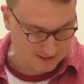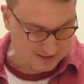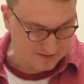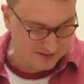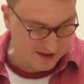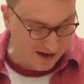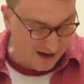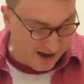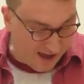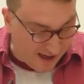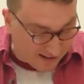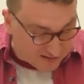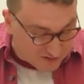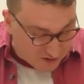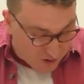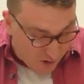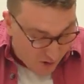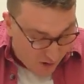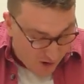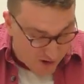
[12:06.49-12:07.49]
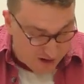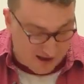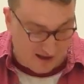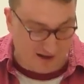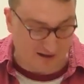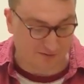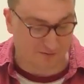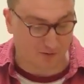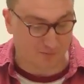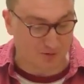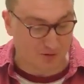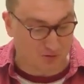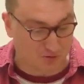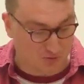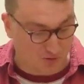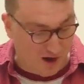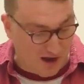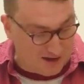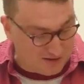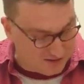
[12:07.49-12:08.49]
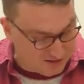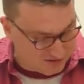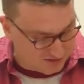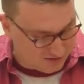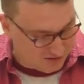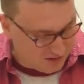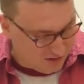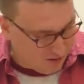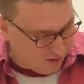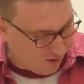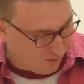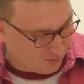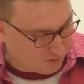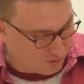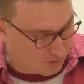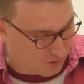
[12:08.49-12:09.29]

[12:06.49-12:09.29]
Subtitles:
They are turning from the grace of the